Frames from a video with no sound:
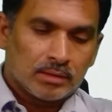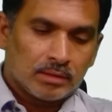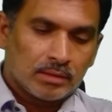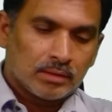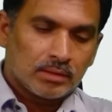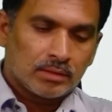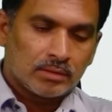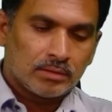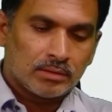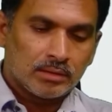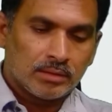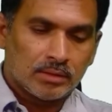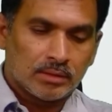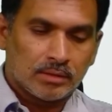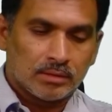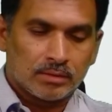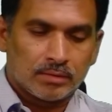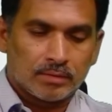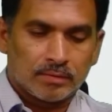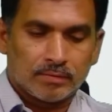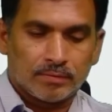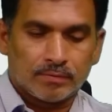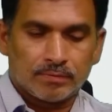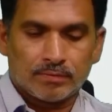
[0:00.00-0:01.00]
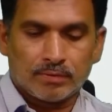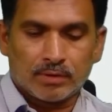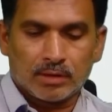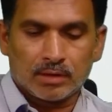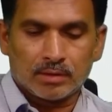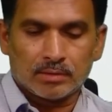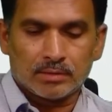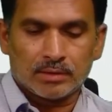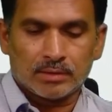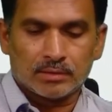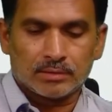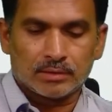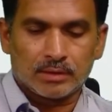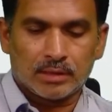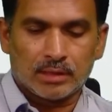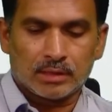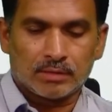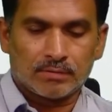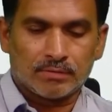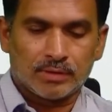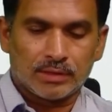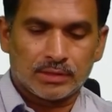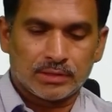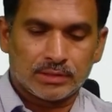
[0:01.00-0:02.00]
the for this
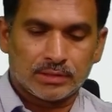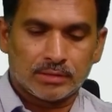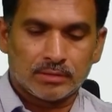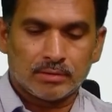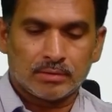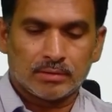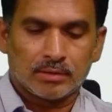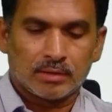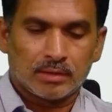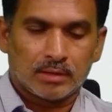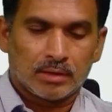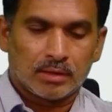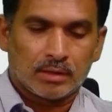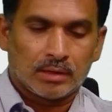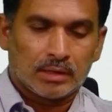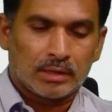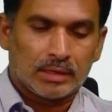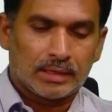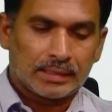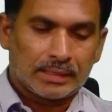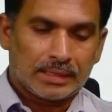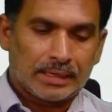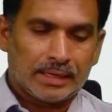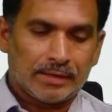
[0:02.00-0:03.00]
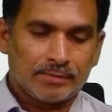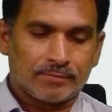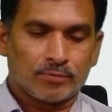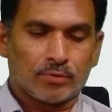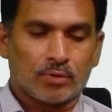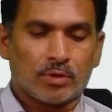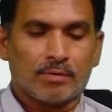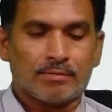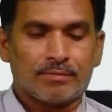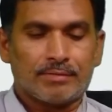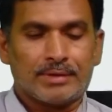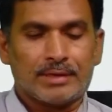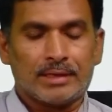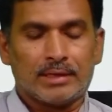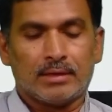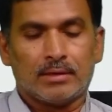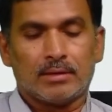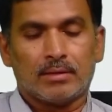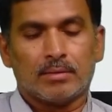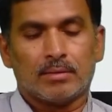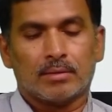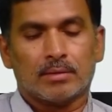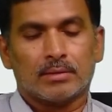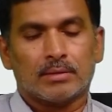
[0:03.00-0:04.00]
equation, like info of
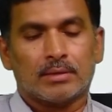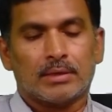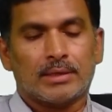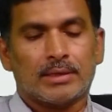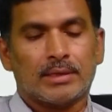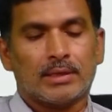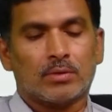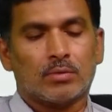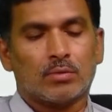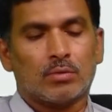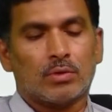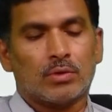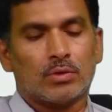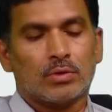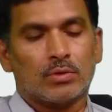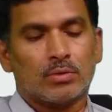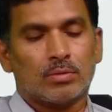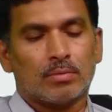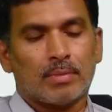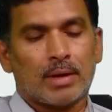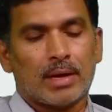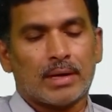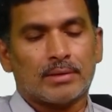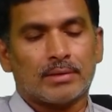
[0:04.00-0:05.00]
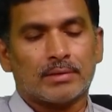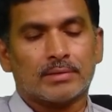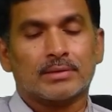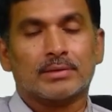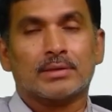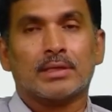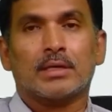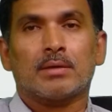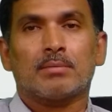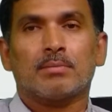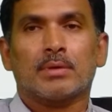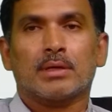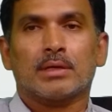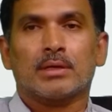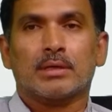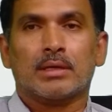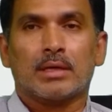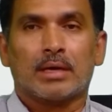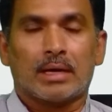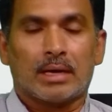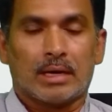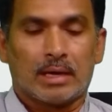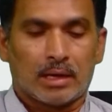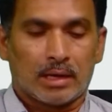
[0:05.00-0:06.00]
d that equal to minus sigma
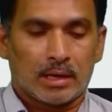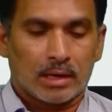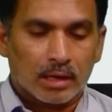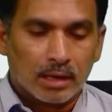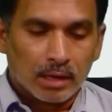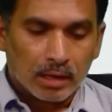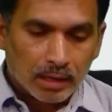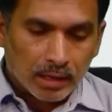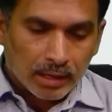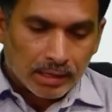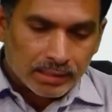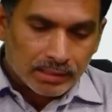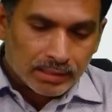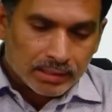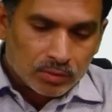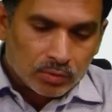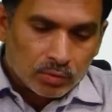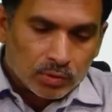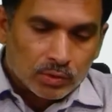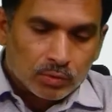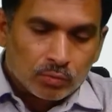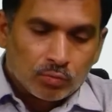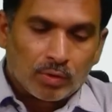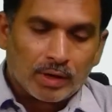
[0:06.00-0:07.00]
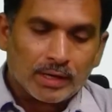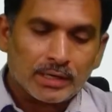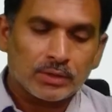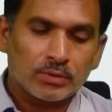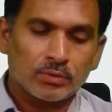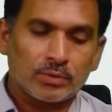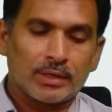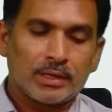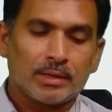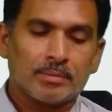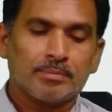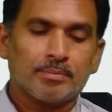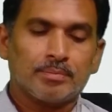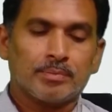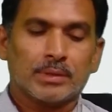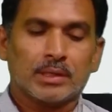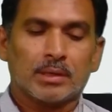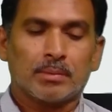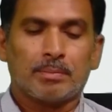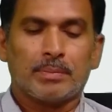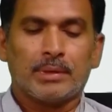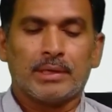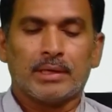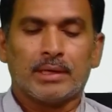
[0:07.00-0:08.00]
I equal to 1 to m
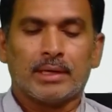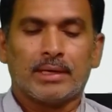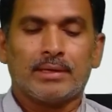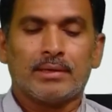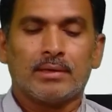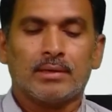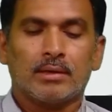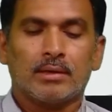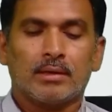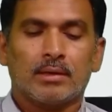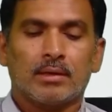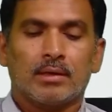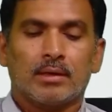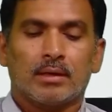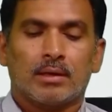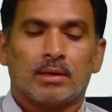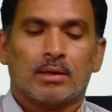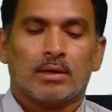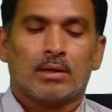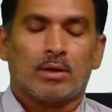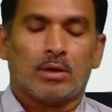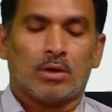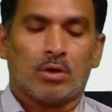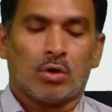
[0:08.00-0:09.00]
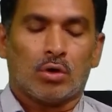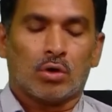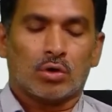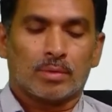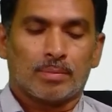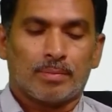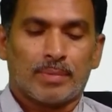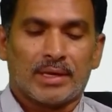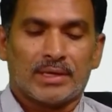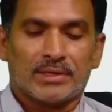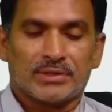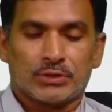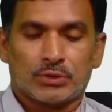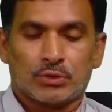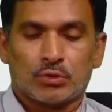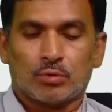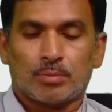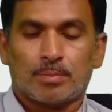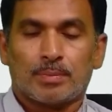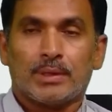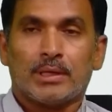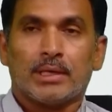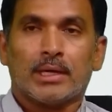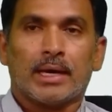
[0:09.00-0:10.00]
pi log base 2
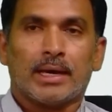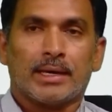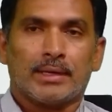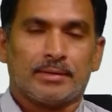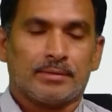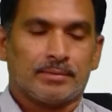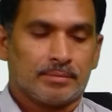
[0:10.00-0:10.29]
pi.